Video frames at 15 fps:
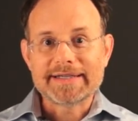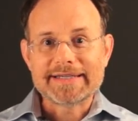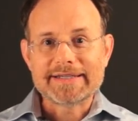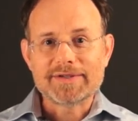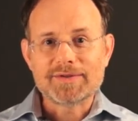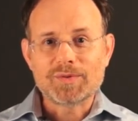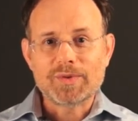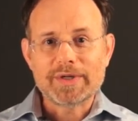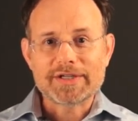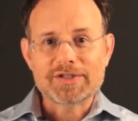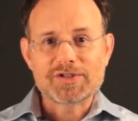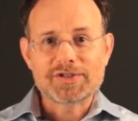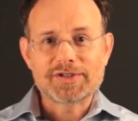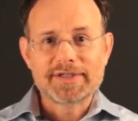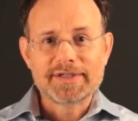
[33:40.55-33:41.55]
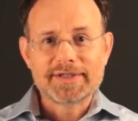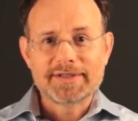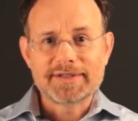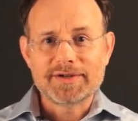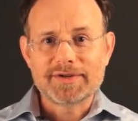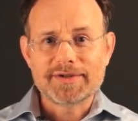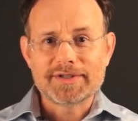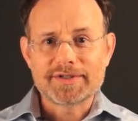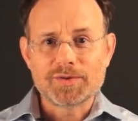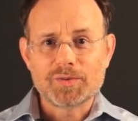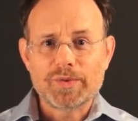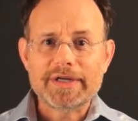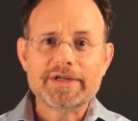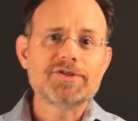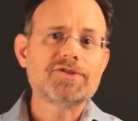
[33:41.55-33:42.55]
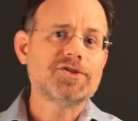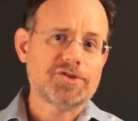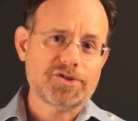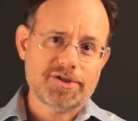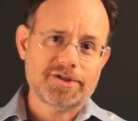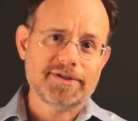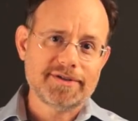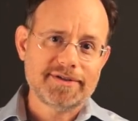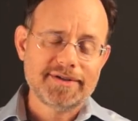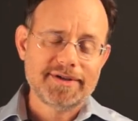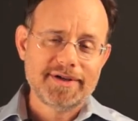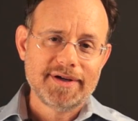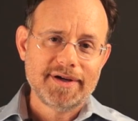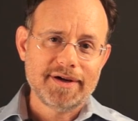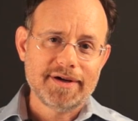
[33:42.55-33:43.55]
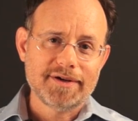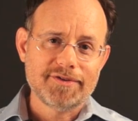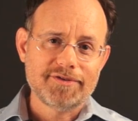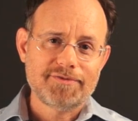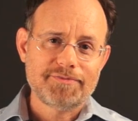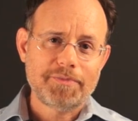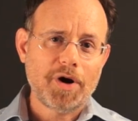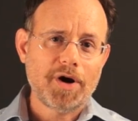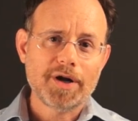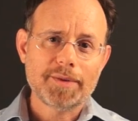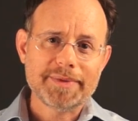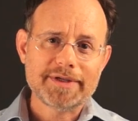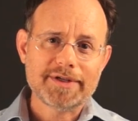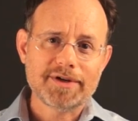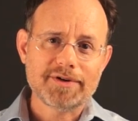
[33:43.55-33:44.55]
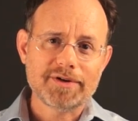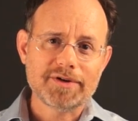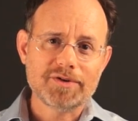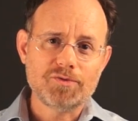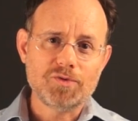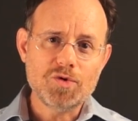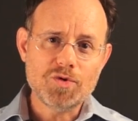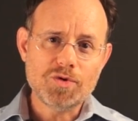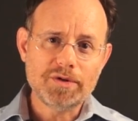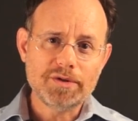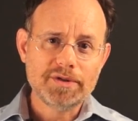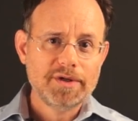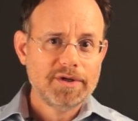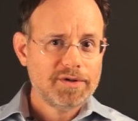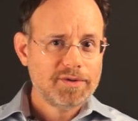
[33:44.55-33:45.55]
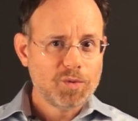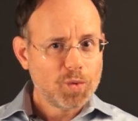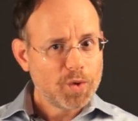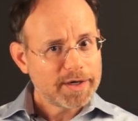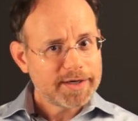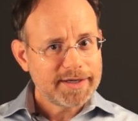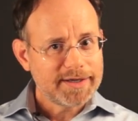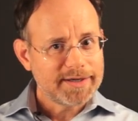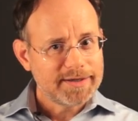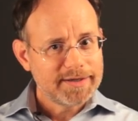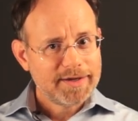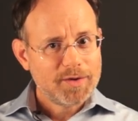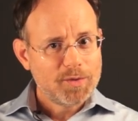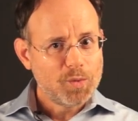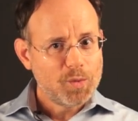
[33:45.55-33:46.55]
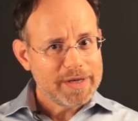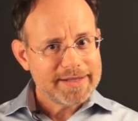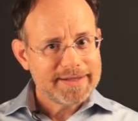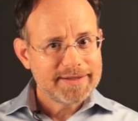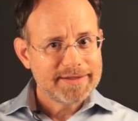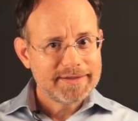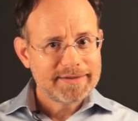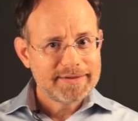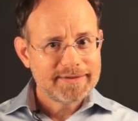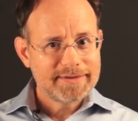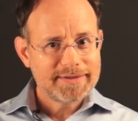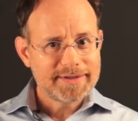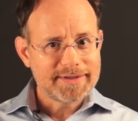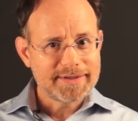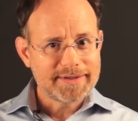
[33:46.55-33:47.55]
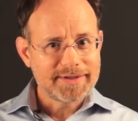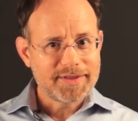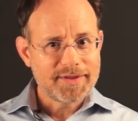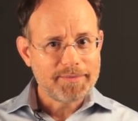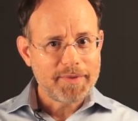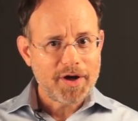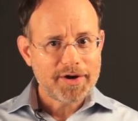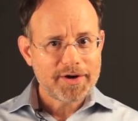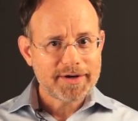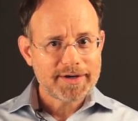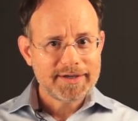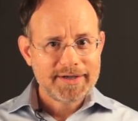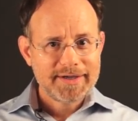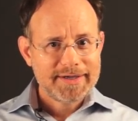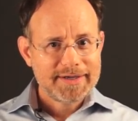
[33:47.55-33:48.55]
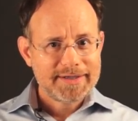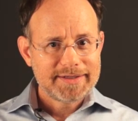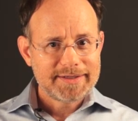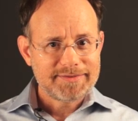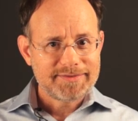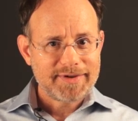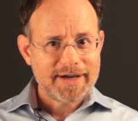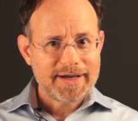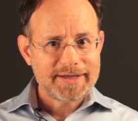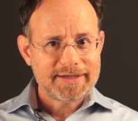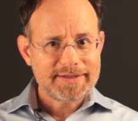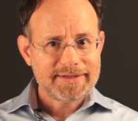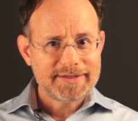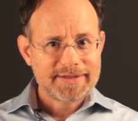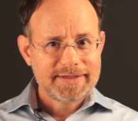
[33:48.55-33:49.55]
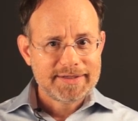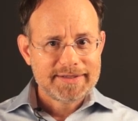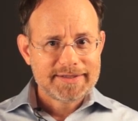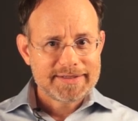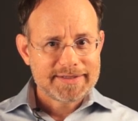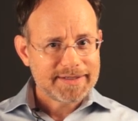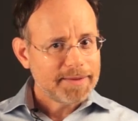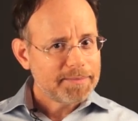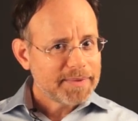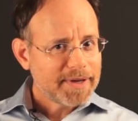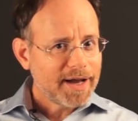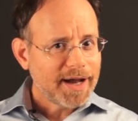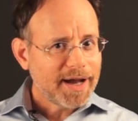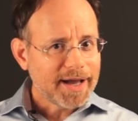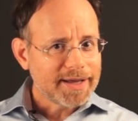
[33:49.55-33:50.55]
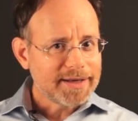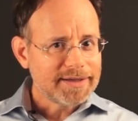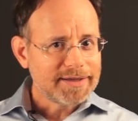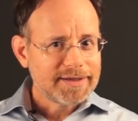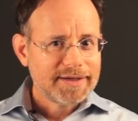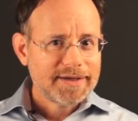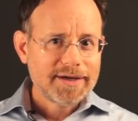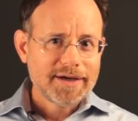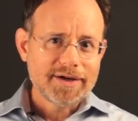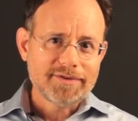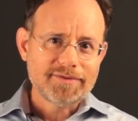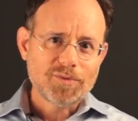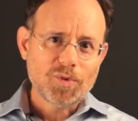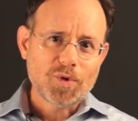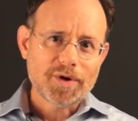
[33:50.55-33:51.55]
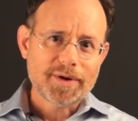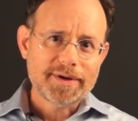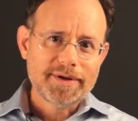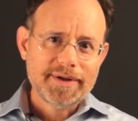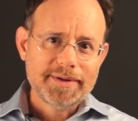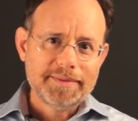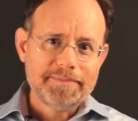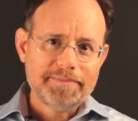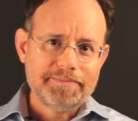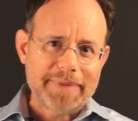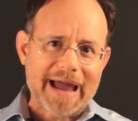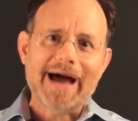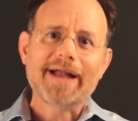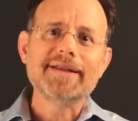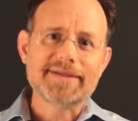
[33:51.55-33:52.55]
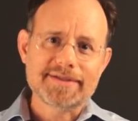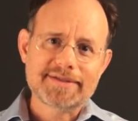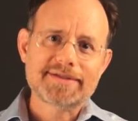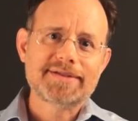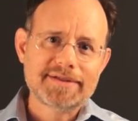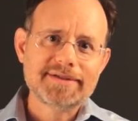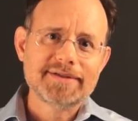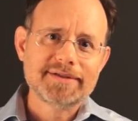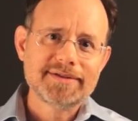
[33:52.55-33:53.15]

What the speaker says: in which there is a reassertion of parliamentarian rule, working with the monarch to find some kind of more balanced